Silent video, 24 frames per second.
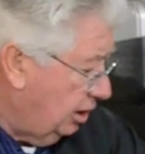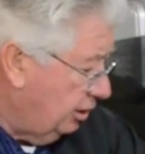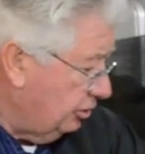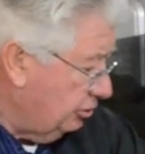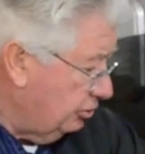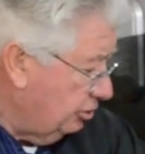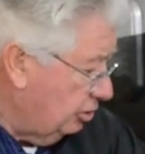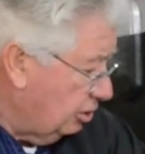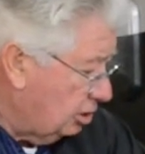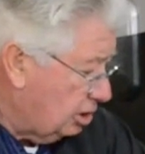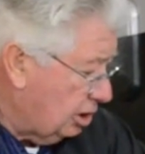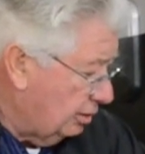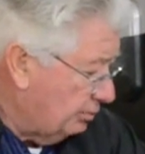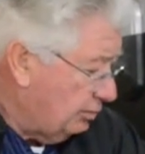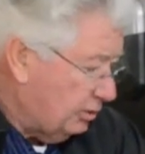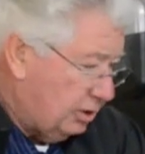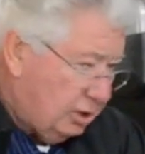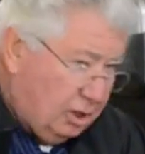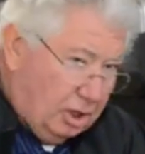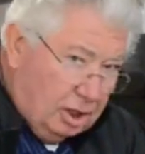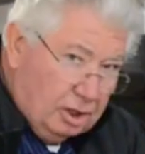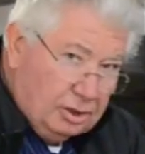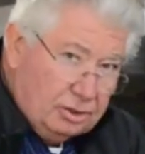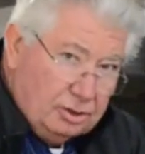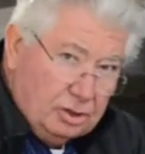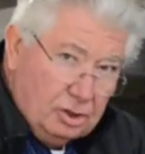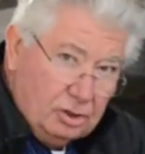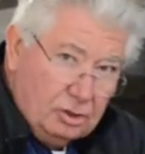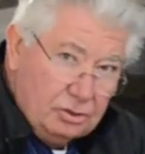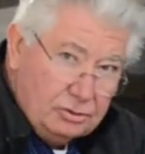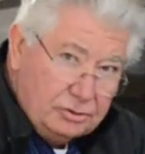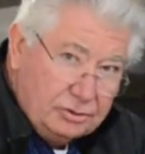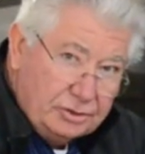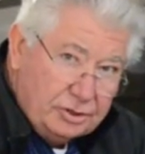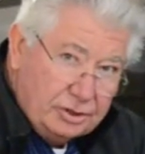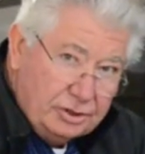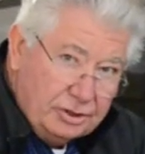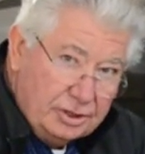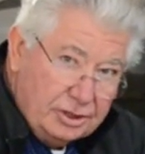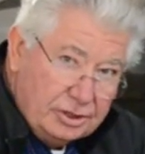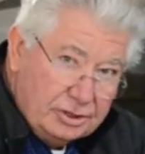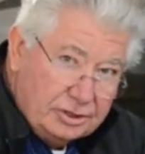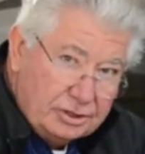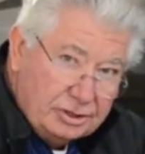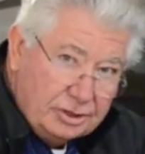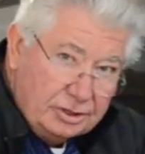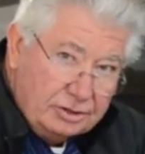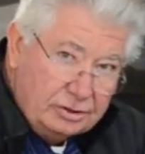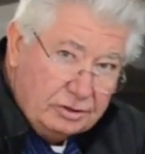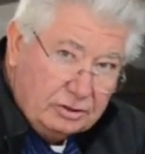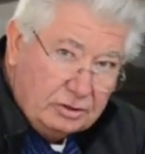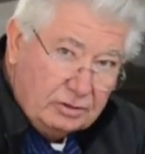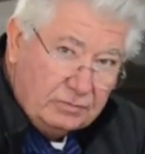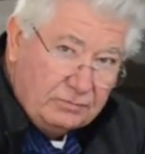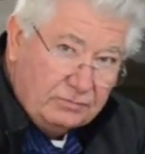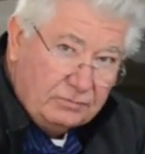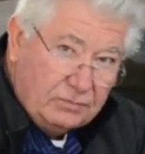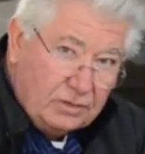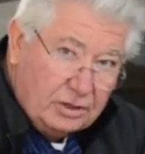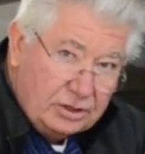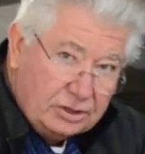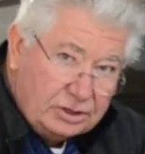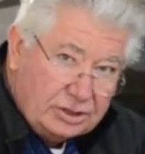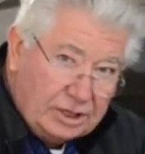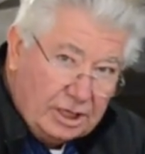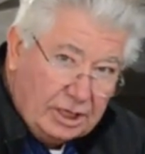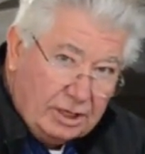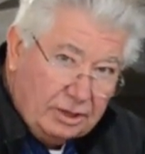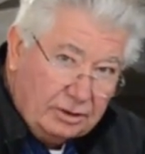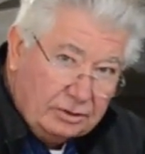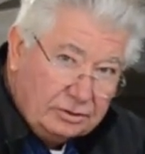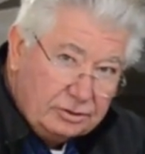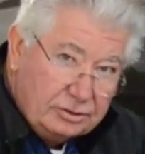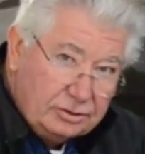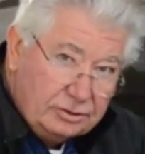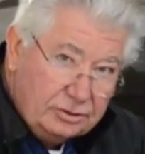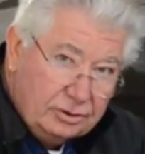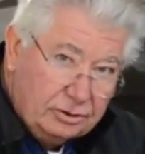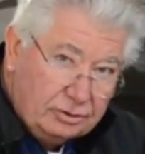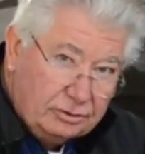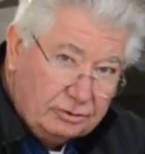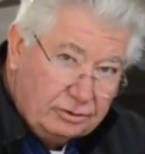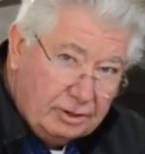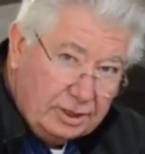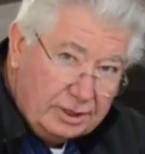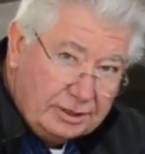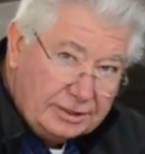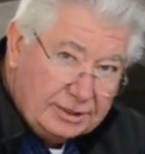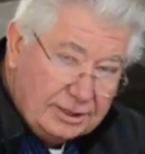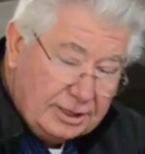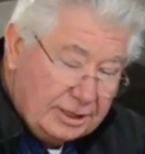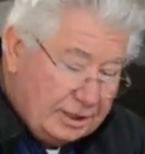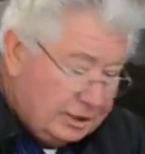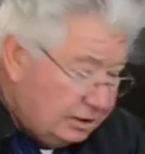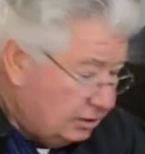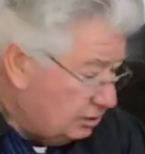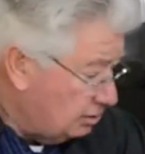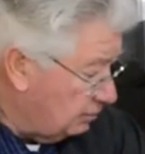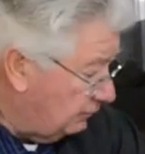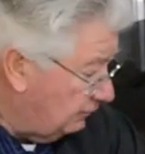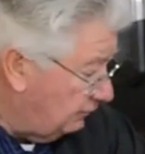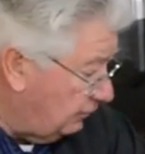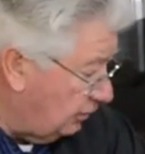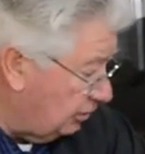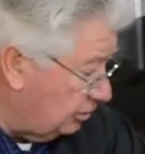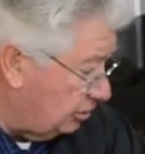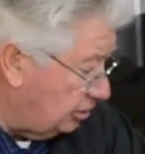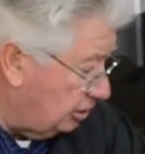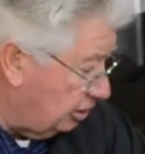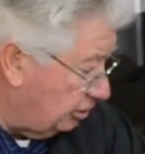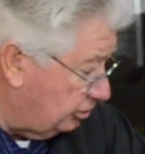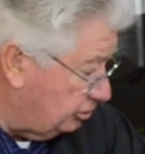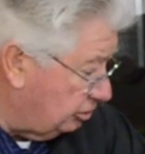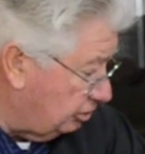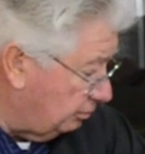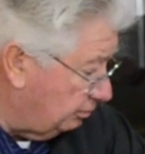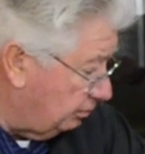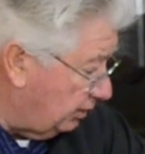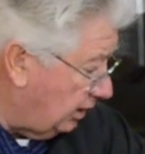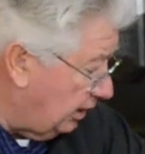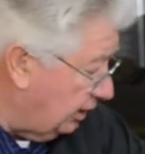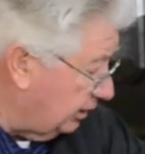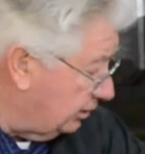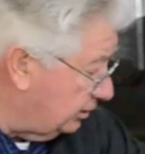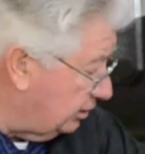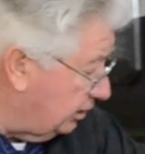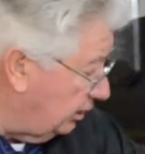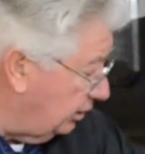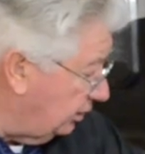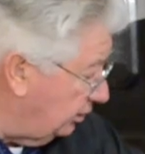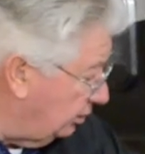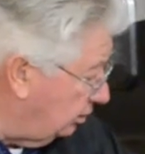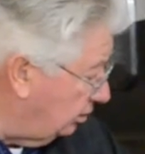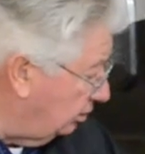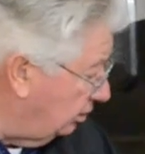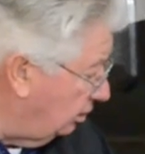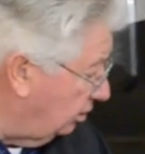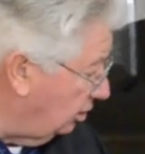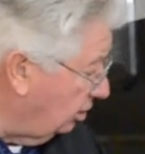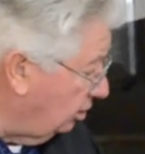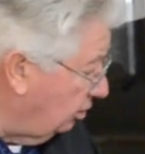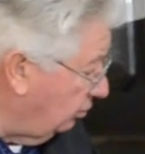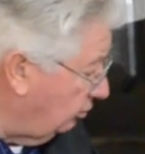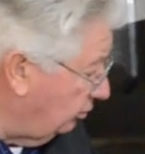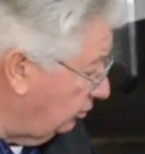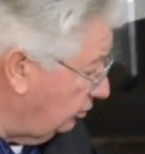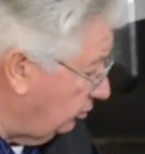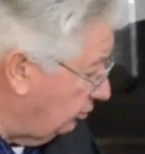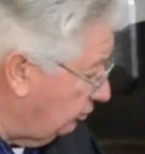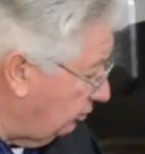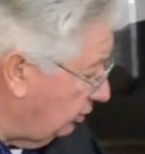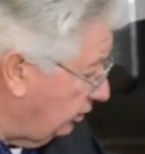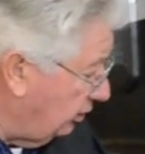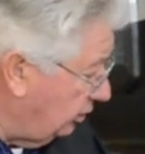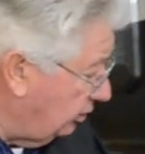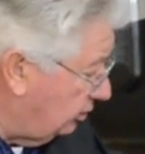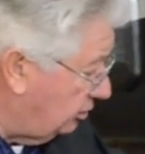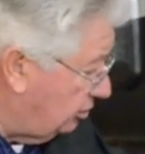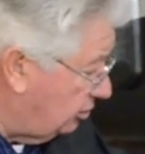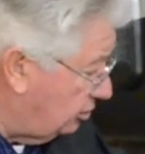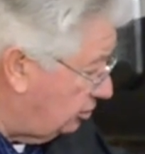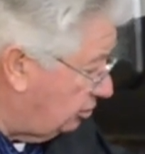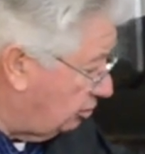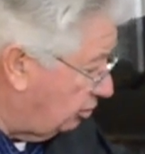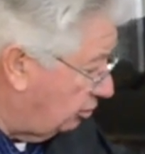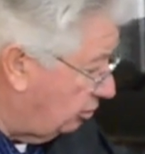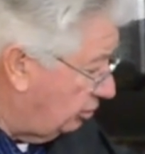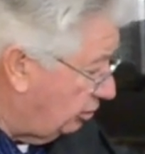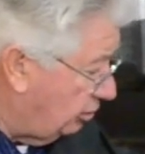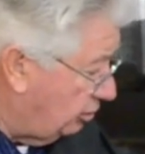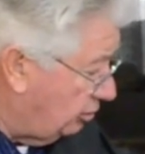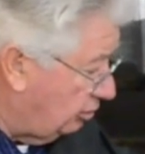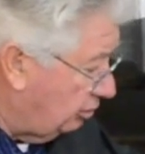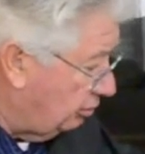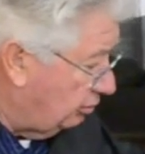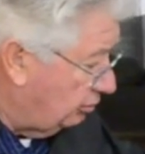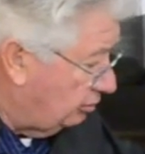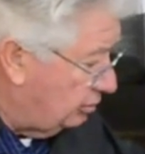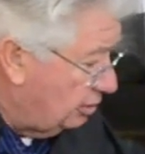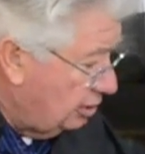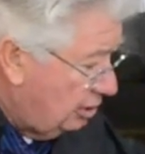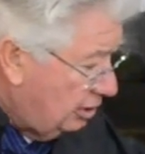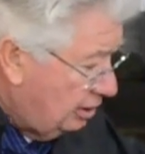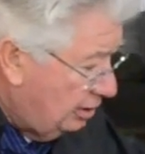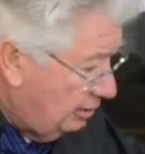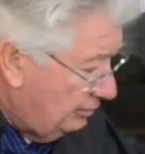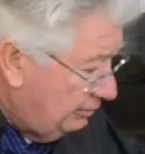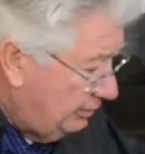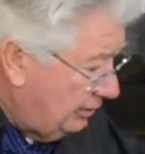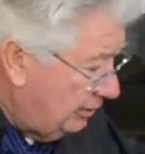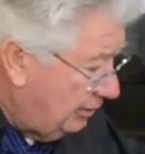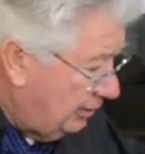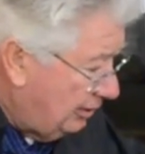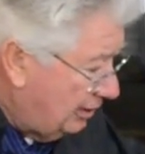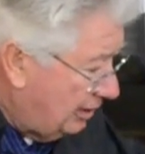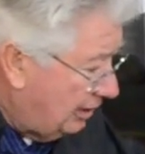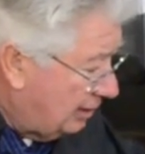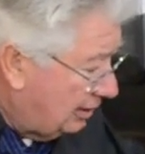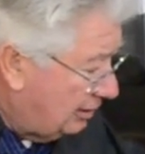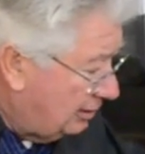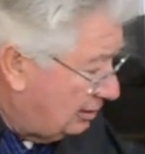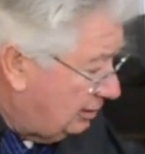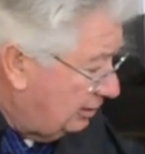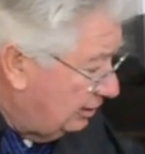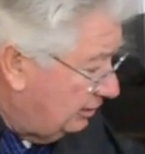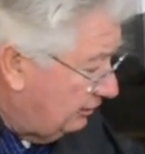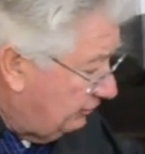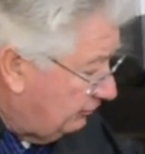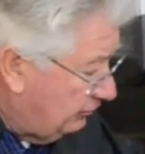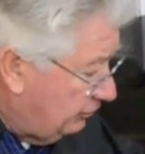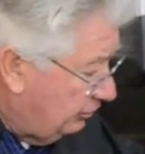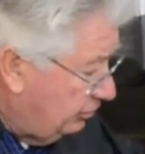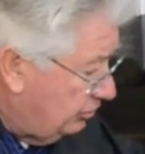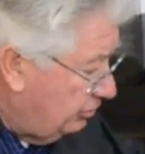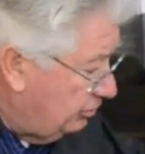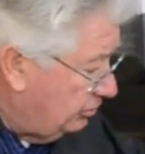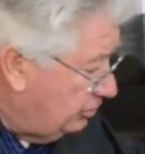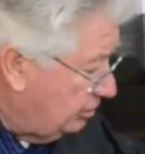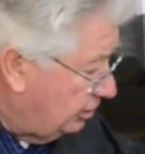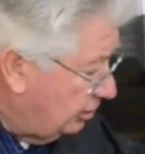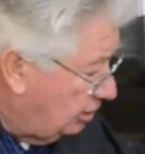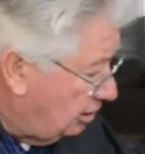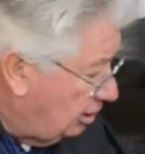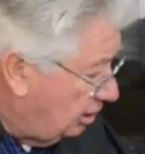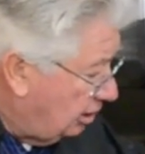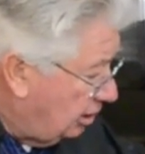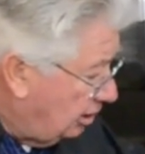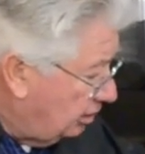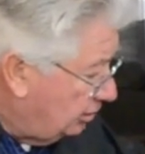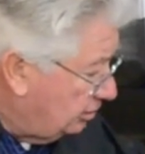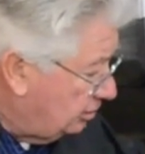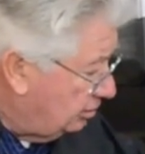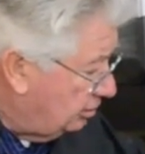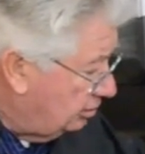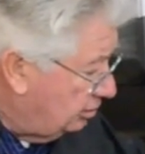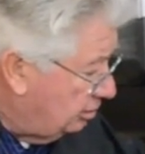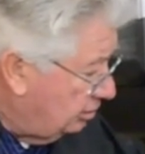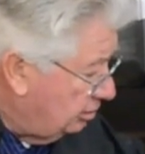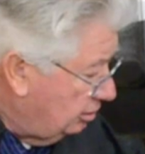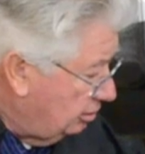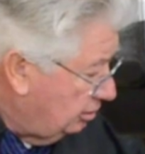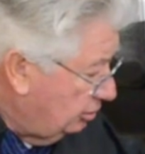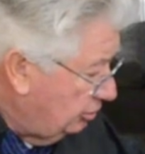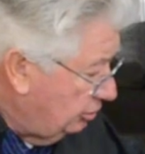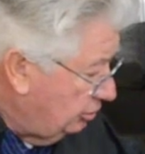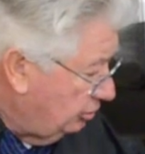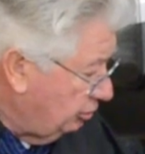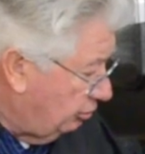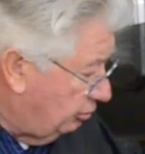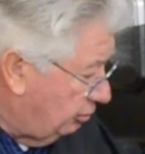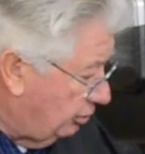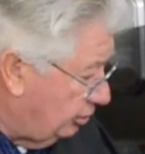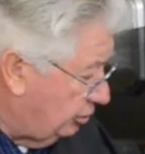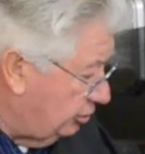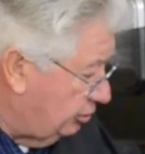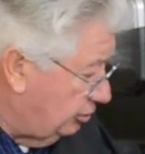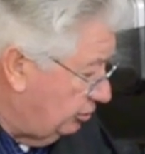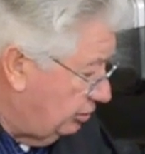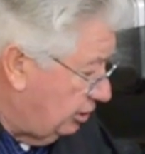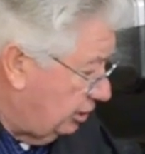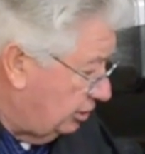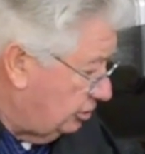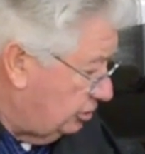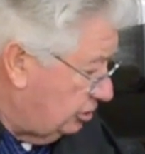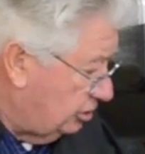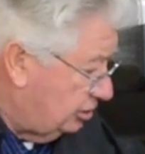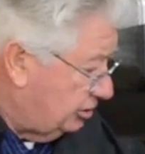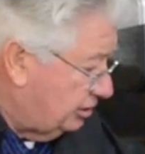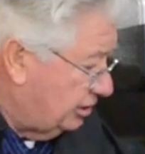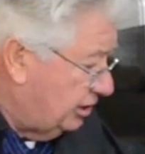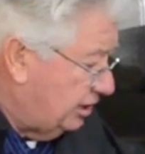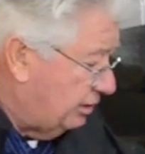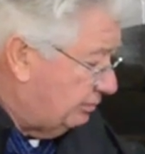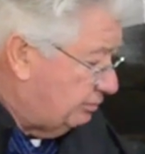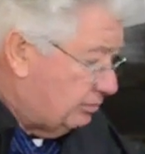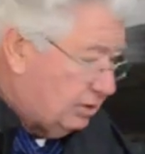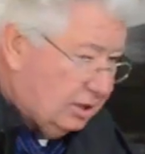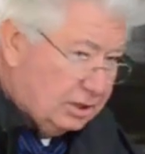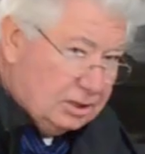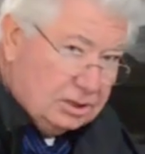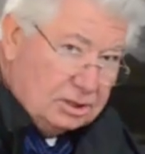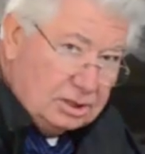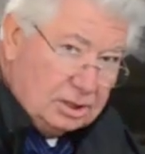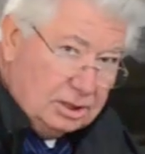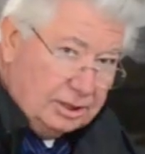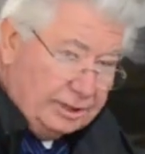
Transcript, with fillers: and you hook up a garden hose to this and you can flush out your gray tanks and flush out your black tank when you're ready to store it or periodically if you're using it a lot you'll want to do that just to keep things